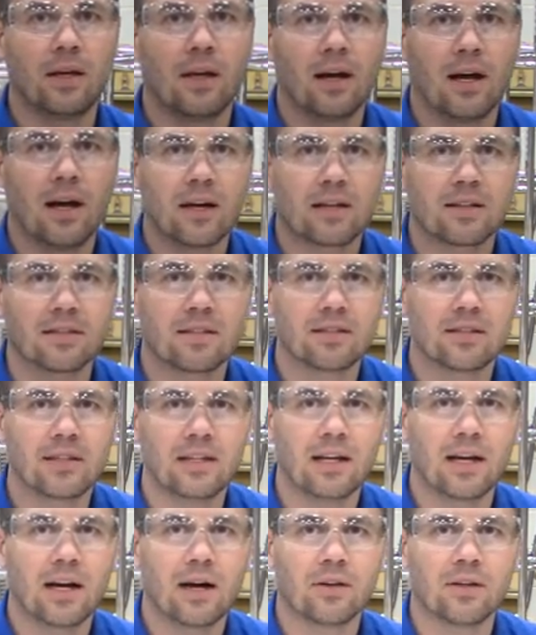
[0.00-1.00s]
I can
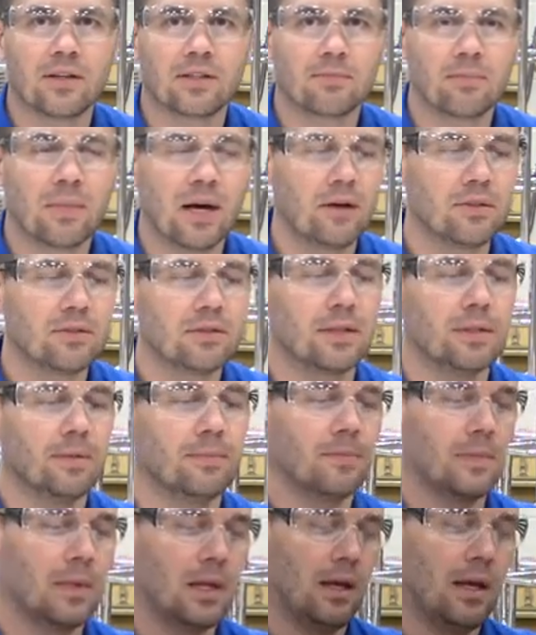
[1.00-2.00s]
see how that's mounted.
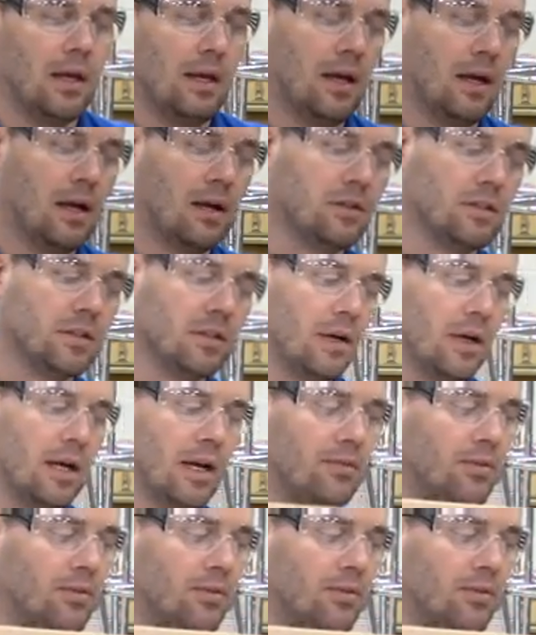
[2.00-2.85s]
I also have